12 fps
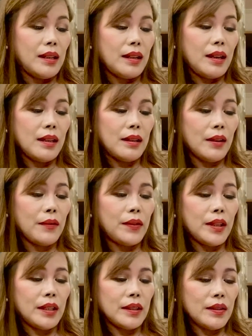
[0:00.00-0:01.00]
I love
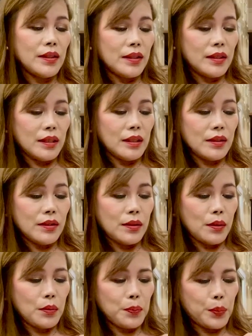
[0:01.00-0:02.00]
this, it's
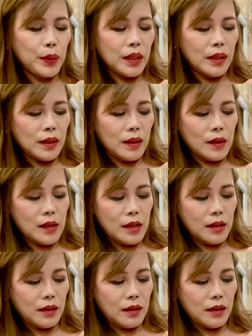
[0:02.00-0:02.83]
so pretty.